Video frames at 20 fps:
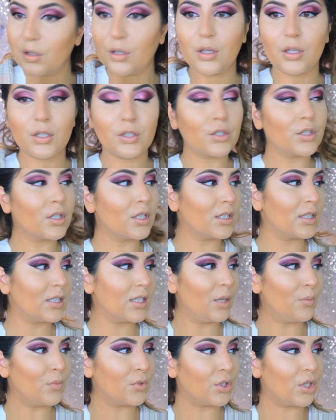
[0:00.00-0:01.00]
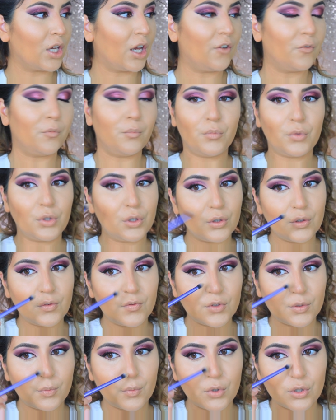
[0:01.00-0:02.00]
It doesn't seem to have
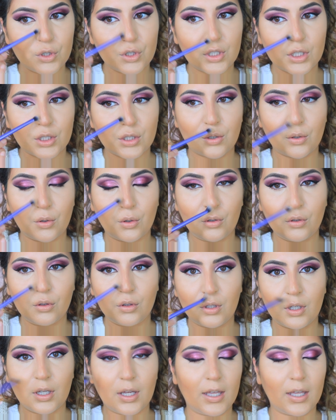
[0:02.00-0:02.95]
moved much at all.